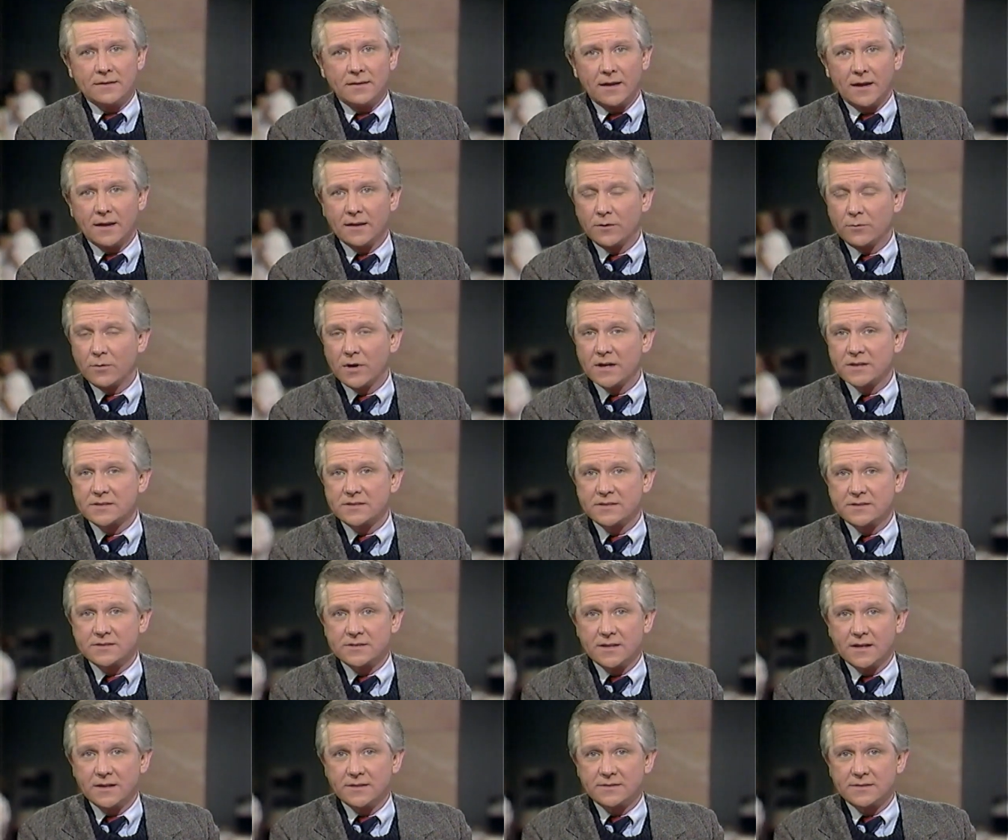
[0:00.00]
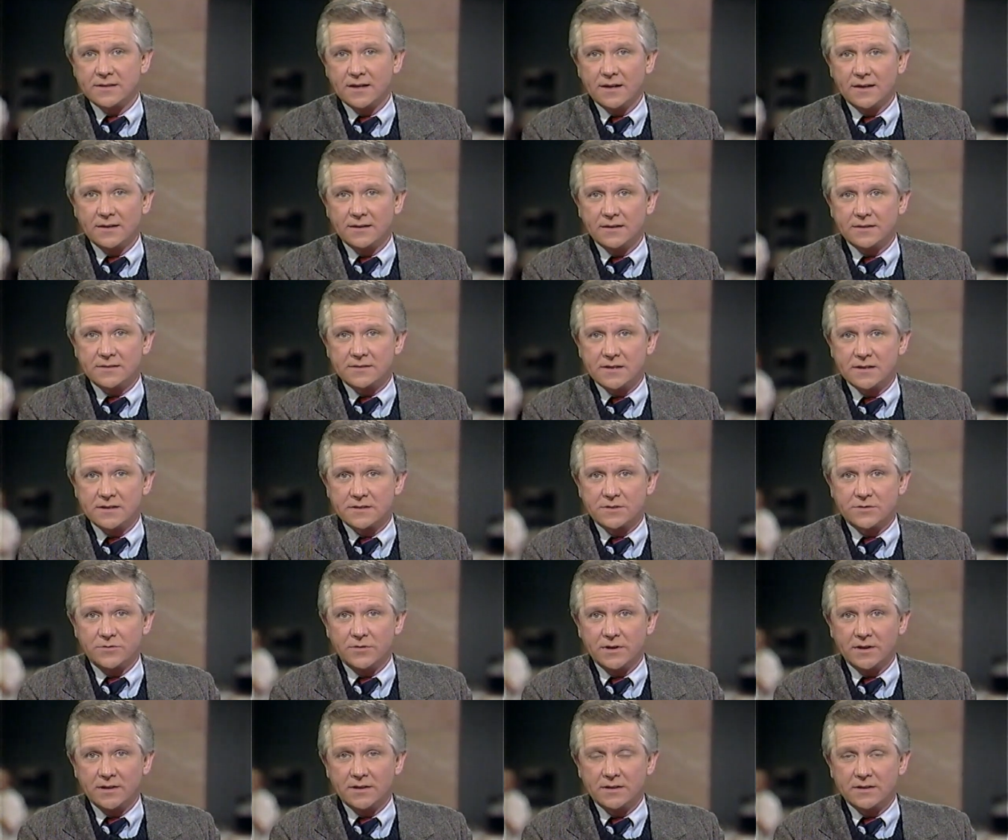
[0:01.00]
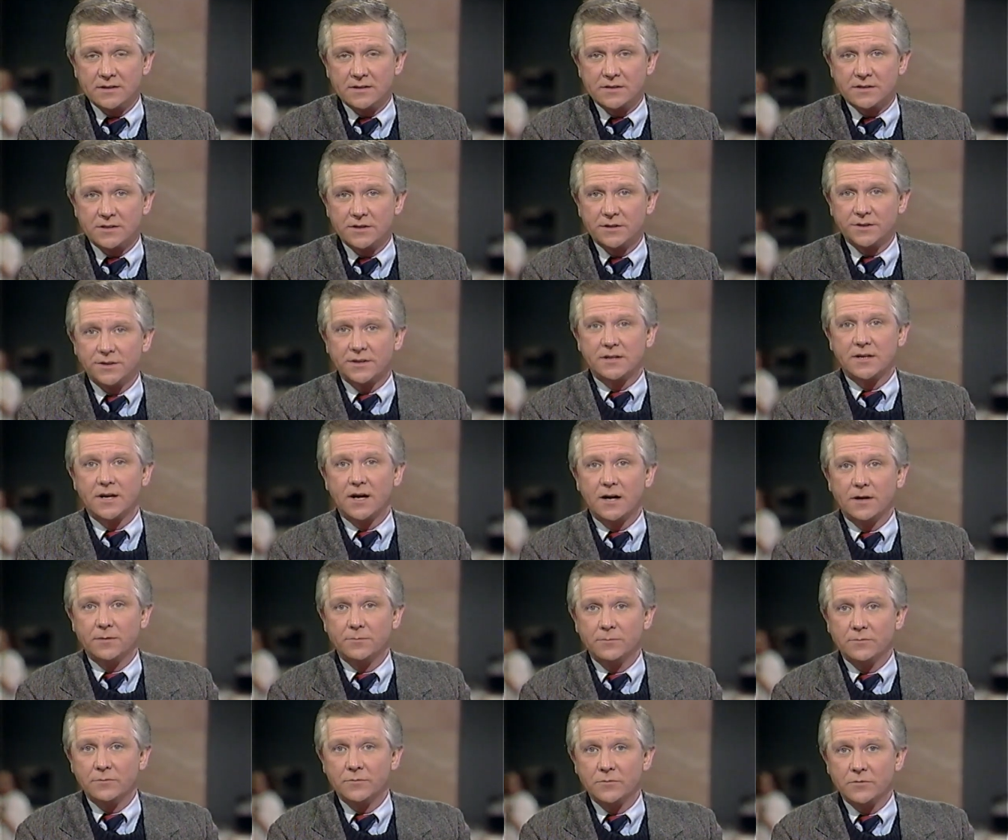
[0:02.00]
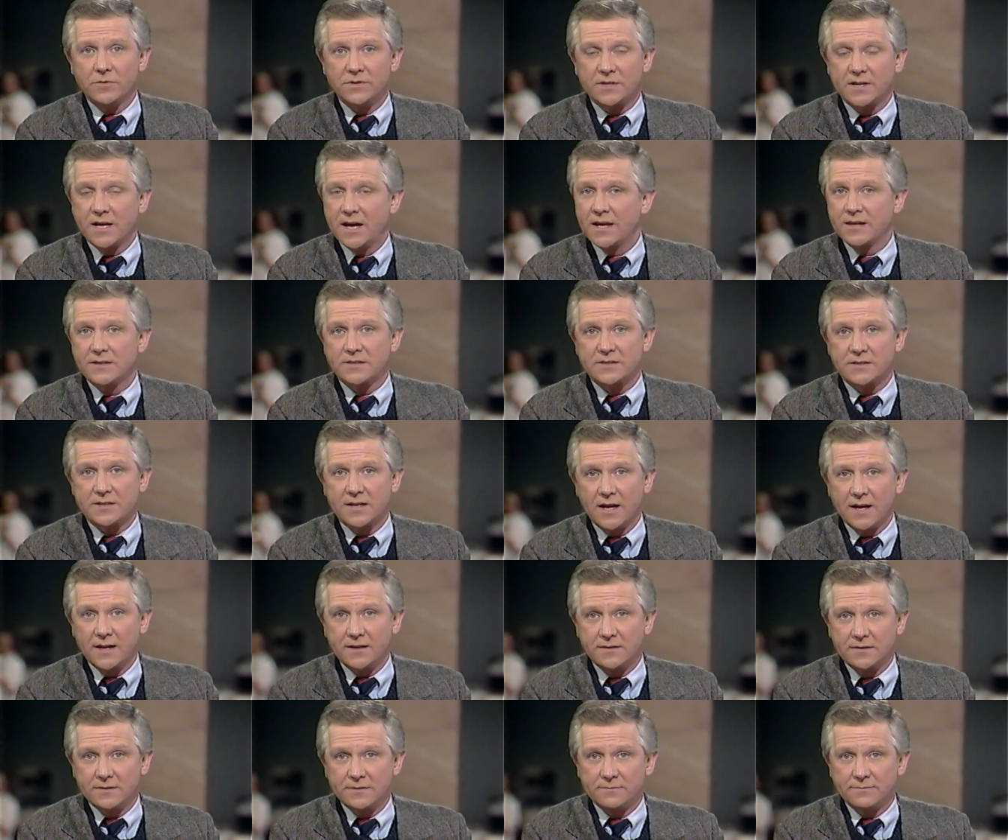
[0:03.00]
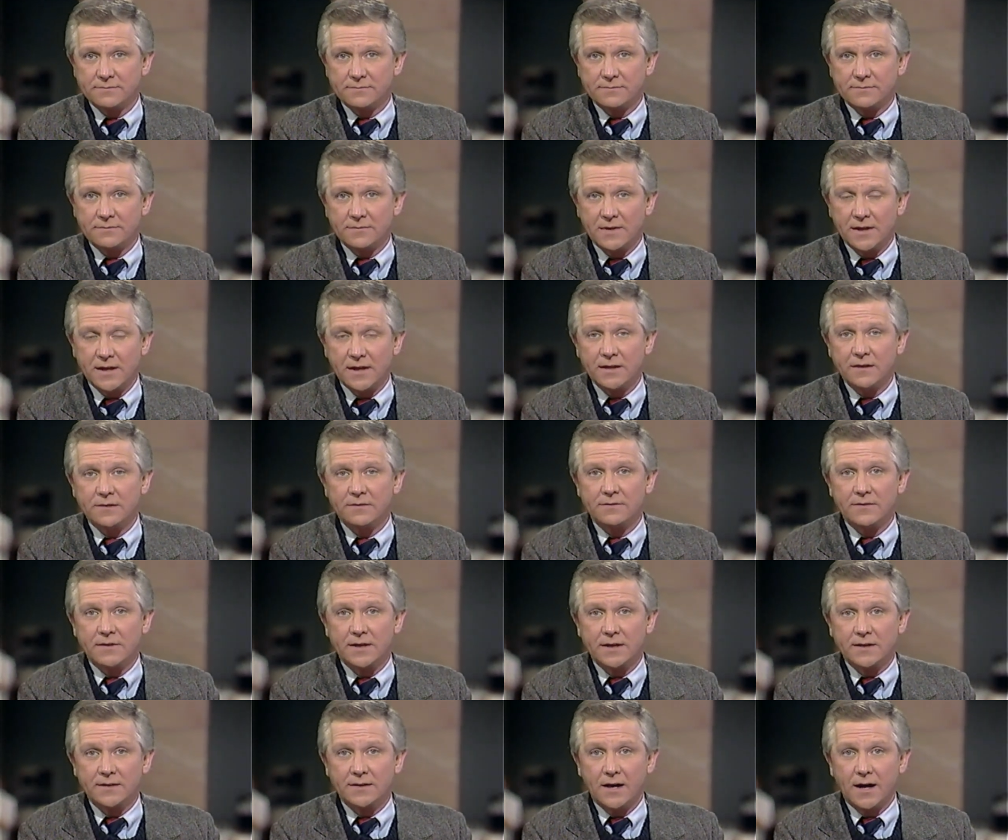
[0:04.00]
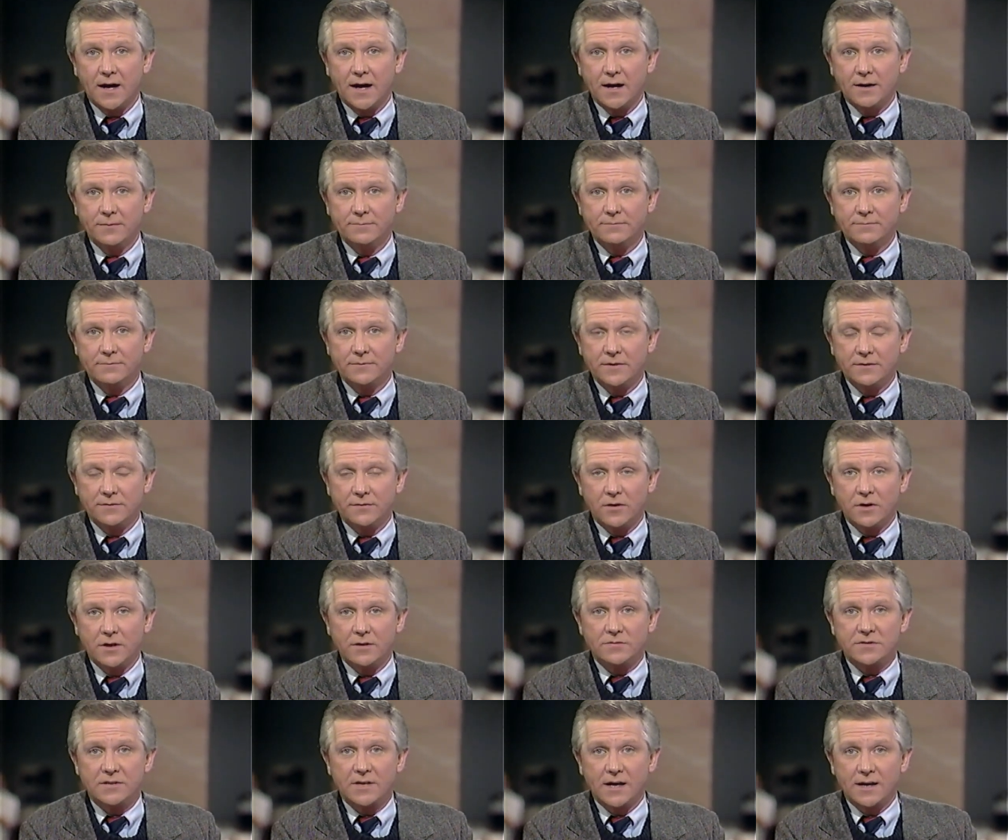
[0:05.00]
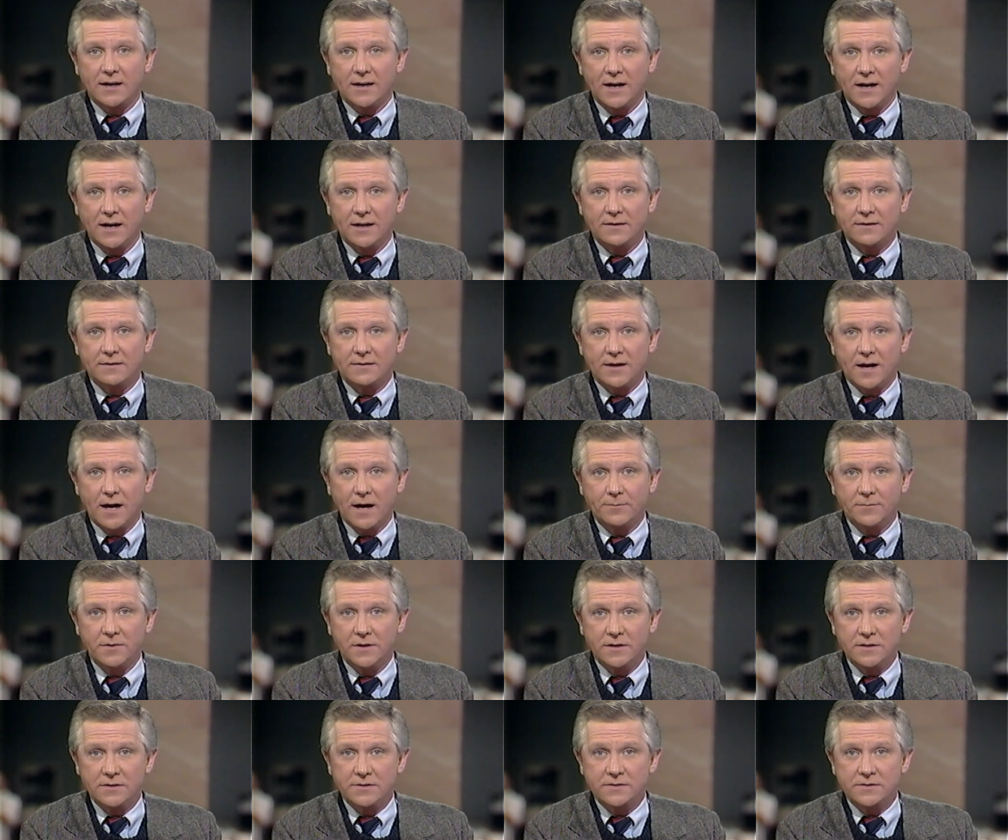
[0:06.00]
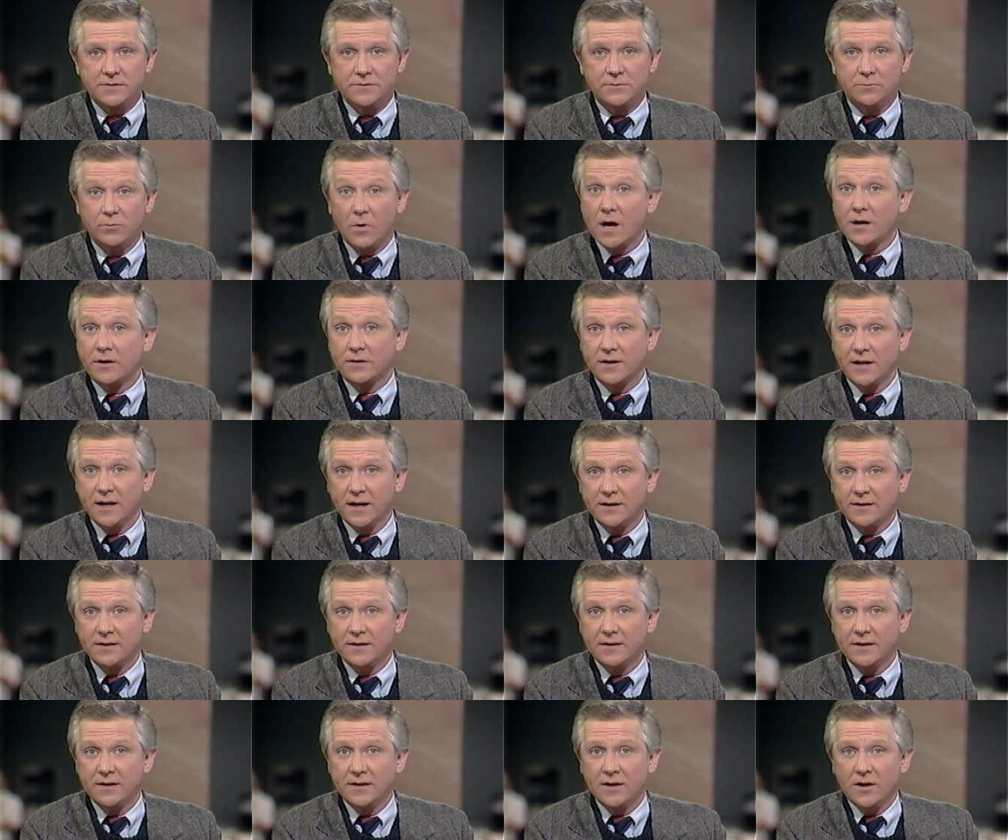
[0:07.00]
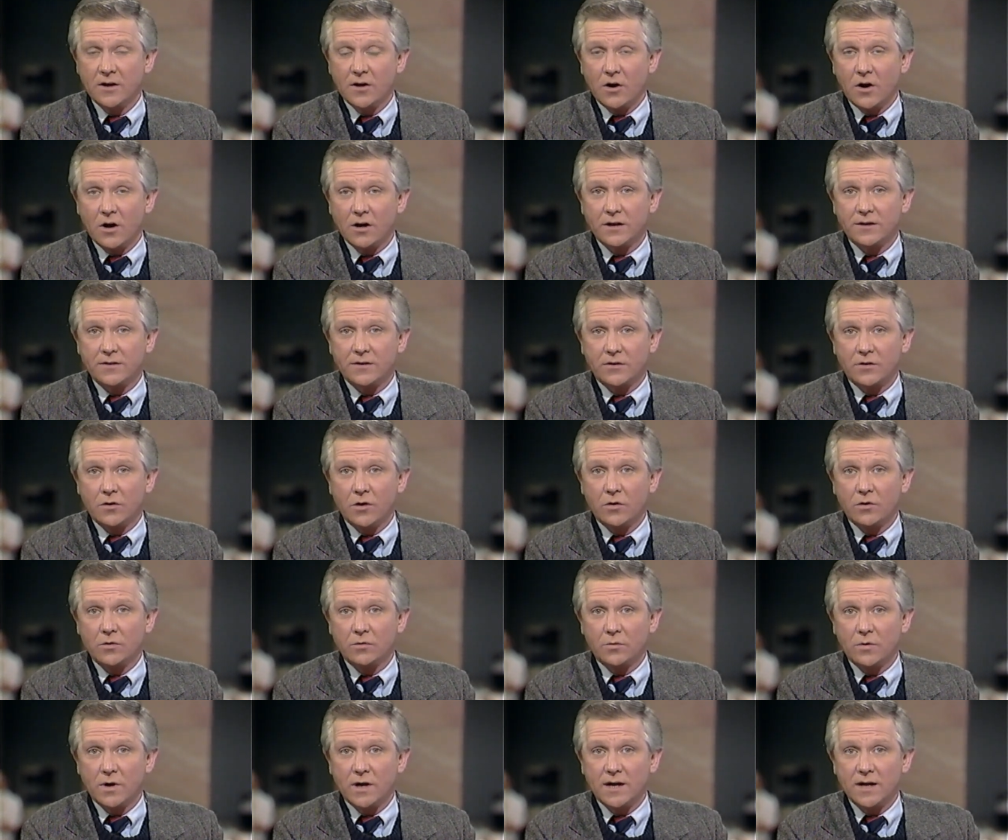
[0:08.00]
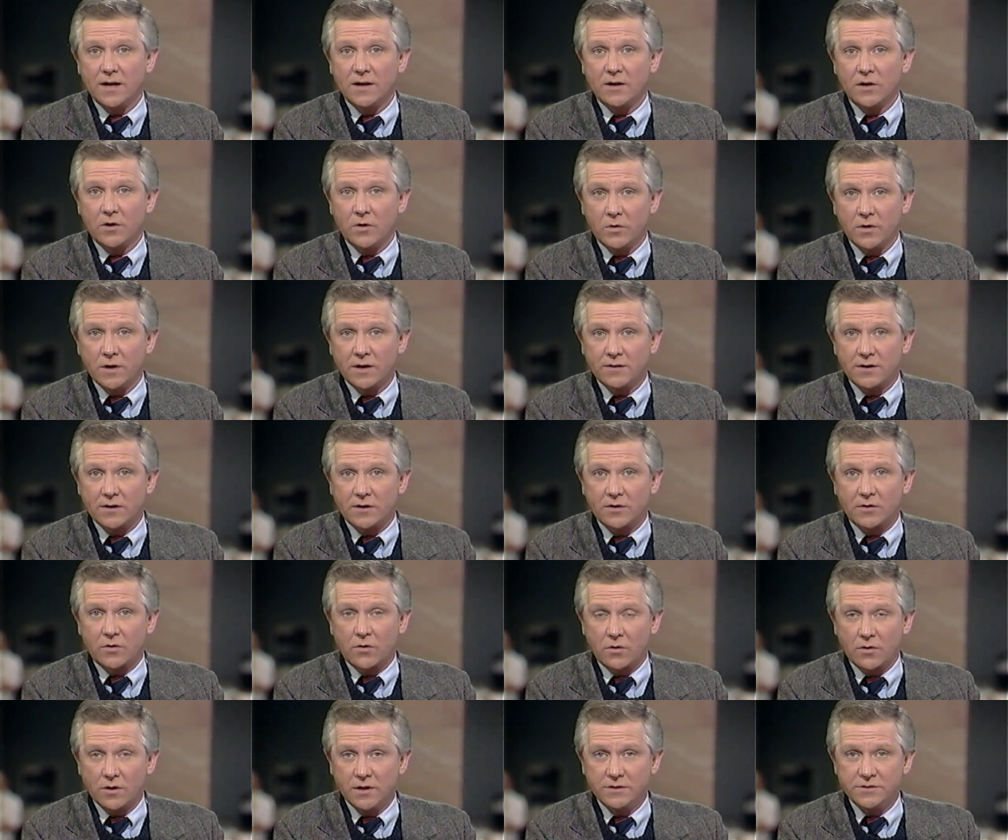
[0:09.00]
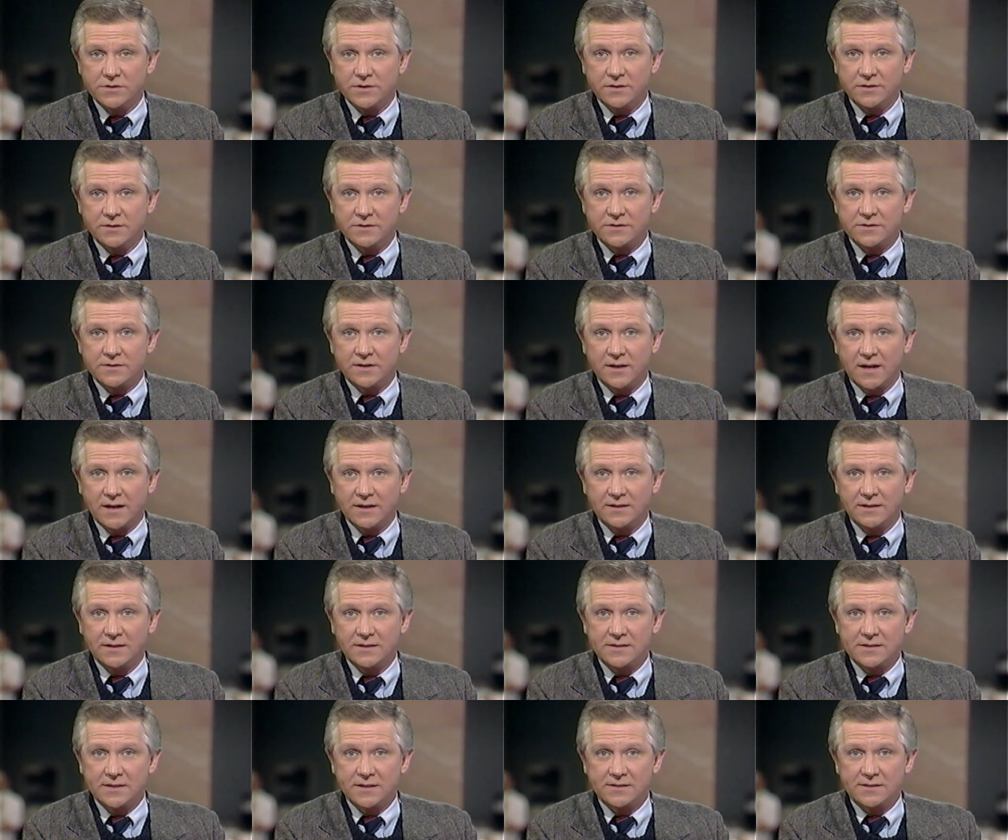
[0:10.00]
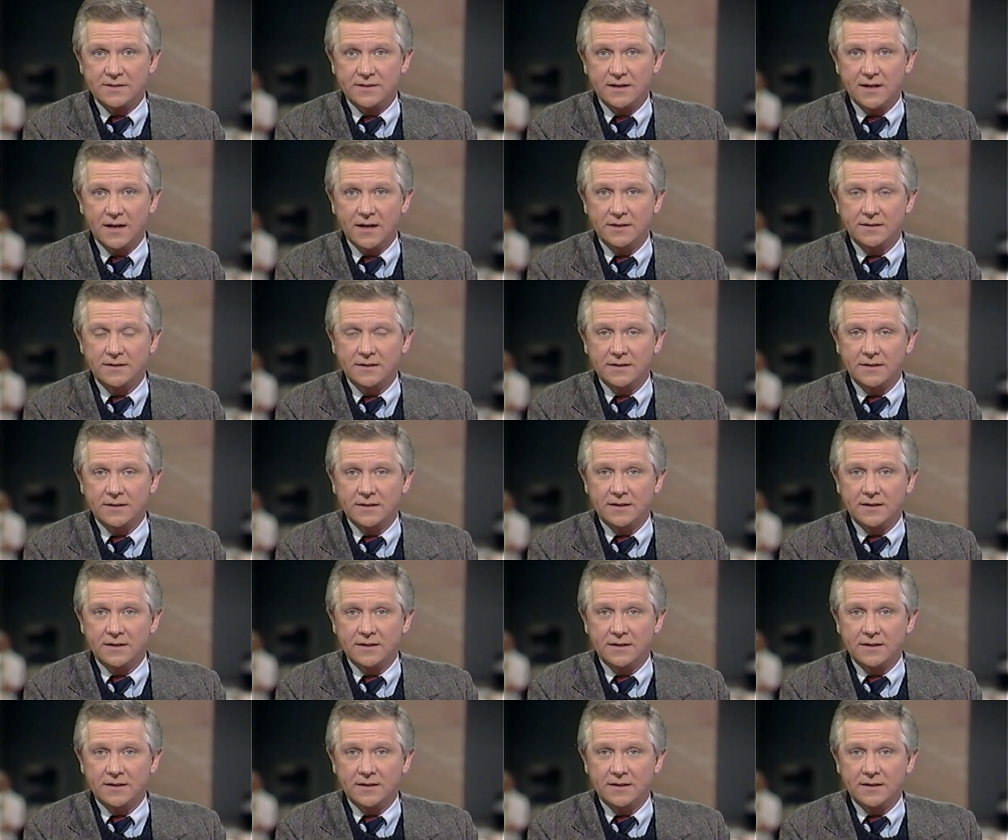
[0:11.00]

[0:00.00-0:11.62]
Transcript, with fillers: And the rest, as they say, is history. Still to come was Kent State, the end of Vietnam, the fall of Saigon to the communists, Watergate, all in their own way, owing their origins to 1968.